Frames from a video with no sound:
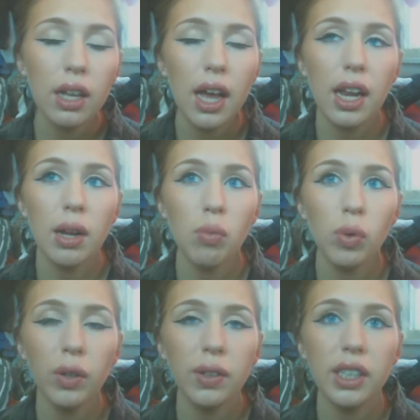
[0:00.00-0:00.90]
And I'm
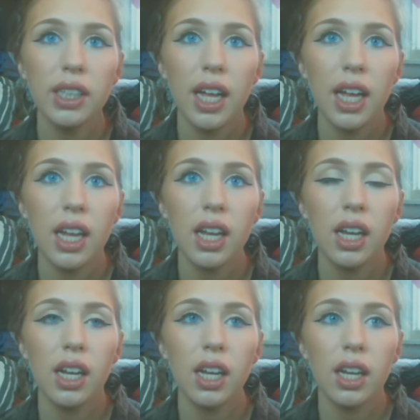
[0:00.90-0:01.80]
worried that,
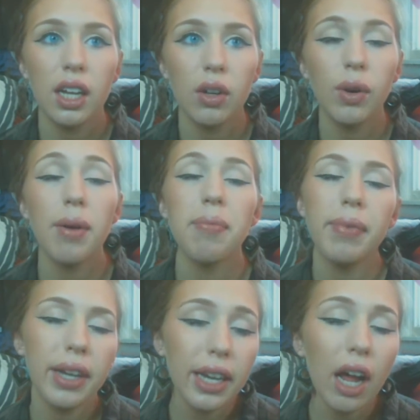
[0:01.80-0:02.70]
or I'm
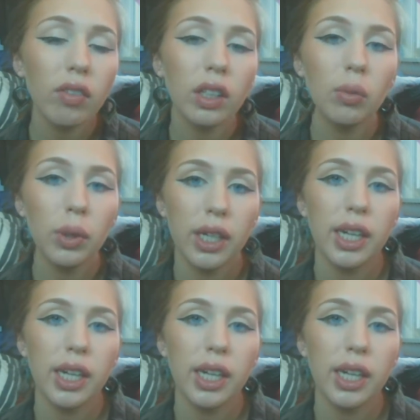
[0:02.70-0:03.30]
not really worried,